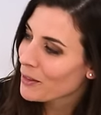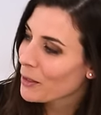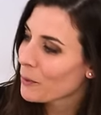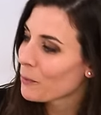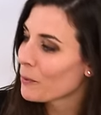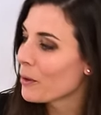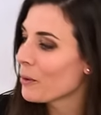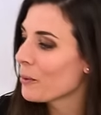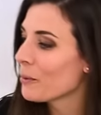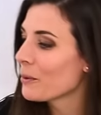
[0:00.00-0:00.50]

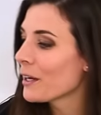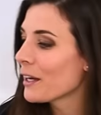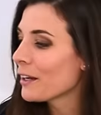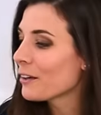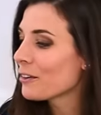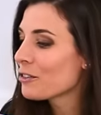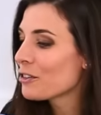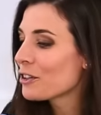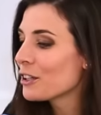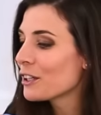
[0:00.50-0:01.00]
Well,
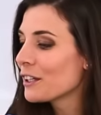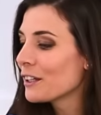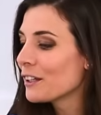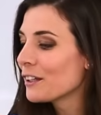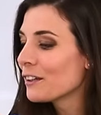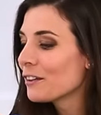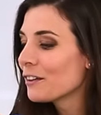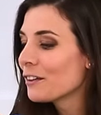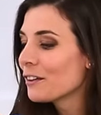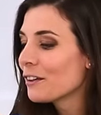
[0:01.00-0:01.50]

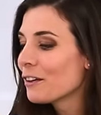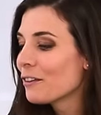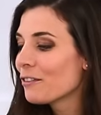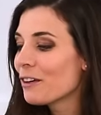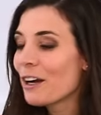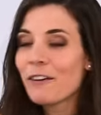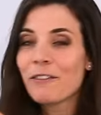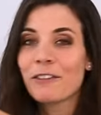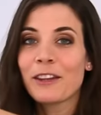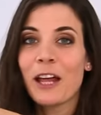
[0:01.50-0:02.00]
actually,
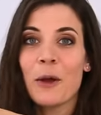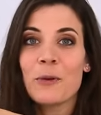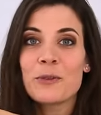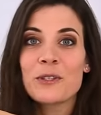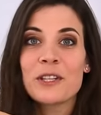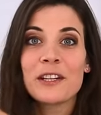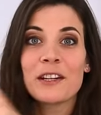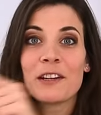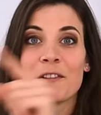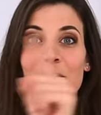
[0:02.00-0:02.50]

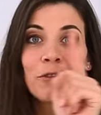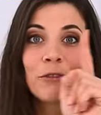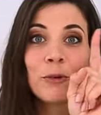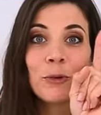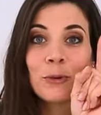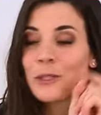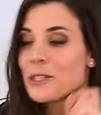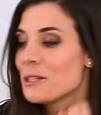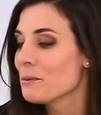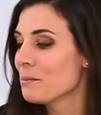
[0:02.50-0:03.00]

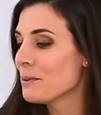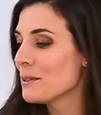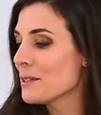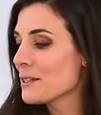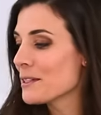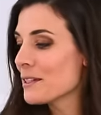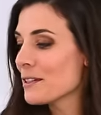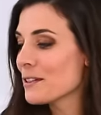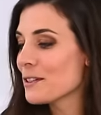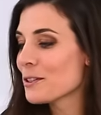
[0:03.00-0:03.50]
5,040
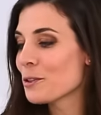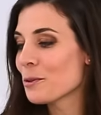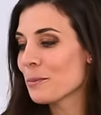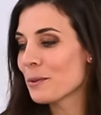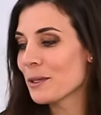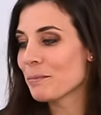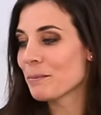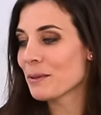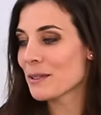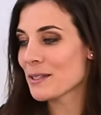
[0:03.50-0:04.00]
pieces to
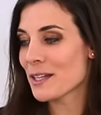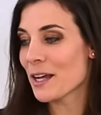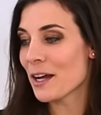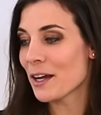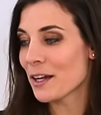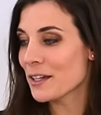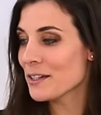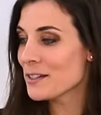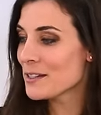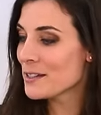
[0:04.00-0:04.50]
be
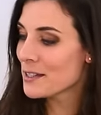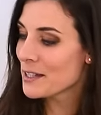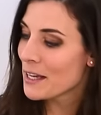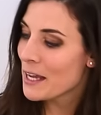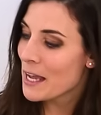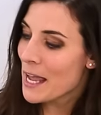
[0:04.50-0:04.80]
precise,